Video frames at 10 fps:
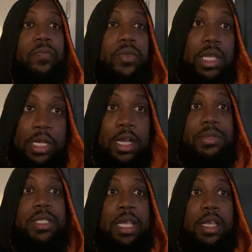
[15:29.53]
You know what I'm
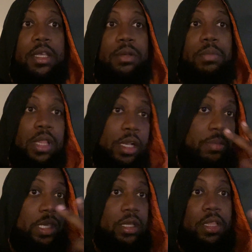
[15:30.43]
saying? But look
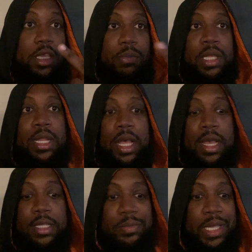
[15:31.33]
at me in the
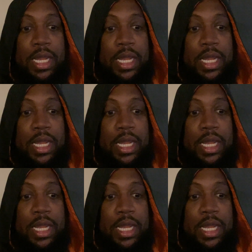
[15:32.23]
eyes, man.